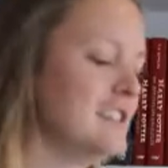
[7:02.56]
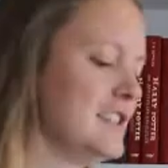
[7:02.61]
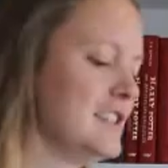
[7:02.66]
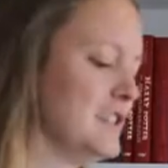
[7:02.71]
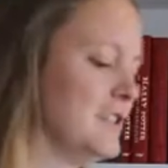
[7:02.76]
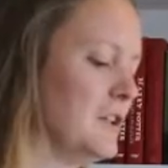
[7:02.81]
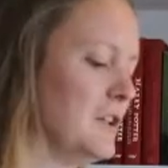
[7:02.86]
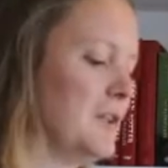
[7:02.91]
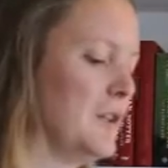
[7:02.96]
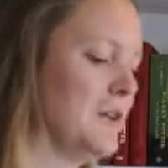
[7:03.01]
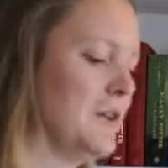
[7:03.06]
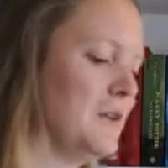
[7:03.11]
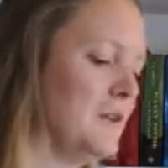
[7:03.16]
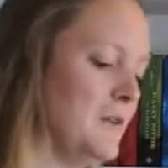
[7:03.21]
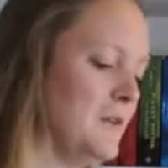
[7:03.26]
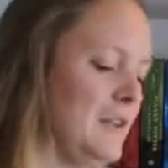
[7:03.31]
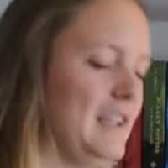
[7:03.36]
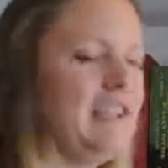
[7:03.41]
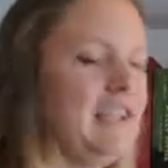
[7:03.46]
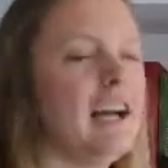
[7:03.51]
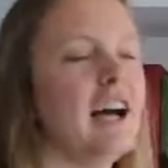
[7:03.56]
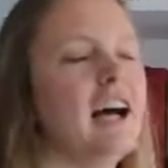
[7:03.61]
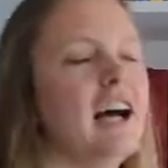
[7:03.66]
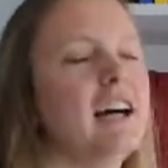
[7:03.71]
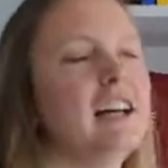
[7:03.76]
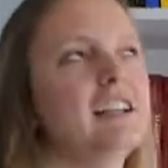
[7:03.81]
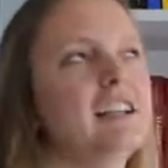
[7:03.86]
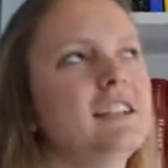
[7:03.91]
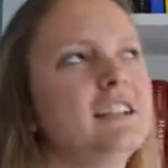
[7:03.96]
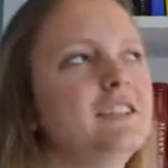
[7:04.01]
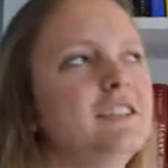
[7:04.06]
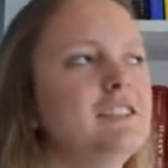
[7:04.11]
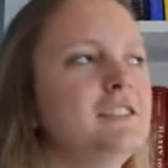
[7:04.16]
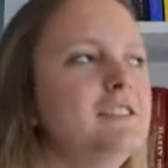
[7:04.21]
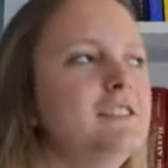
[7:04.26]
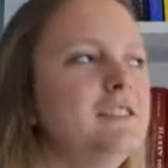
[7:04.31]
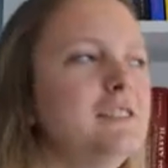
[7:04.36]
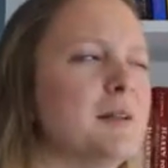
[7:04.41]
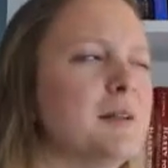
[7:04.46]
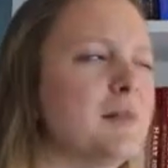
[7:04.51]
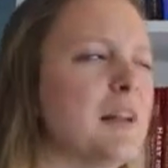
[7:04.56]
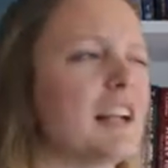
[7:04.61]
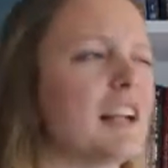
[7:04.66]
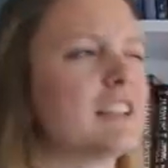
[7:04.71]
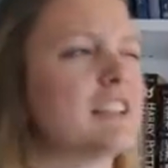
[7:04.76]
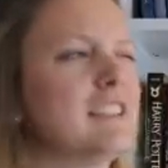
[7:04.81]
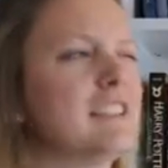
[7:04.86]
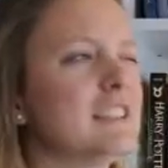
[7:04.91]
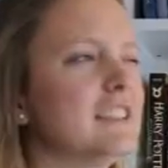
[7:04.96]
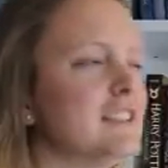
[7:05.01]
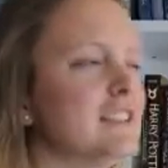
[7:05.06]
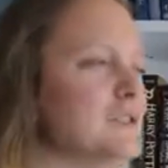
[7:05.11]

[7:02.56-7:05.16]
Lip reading: So yeah, so I'm like, oh,